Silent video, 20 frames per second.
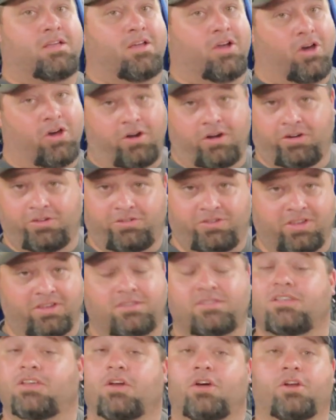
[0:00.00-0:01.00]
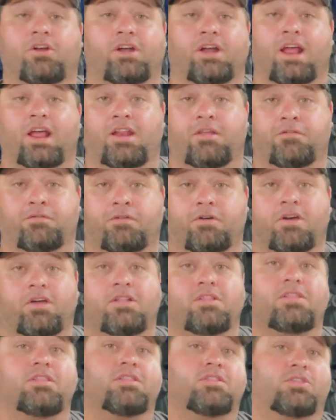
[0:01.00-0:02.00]
160, 180
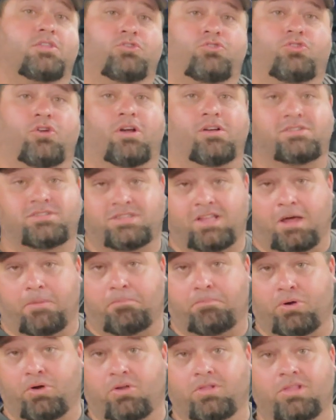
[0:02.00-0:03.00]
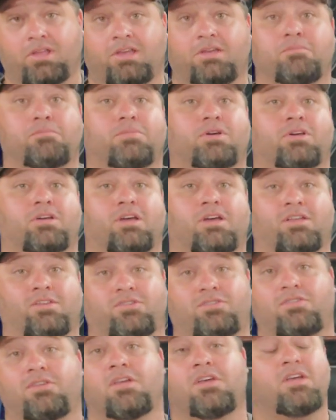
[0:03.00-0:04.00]
foot, the truck stopped pulling because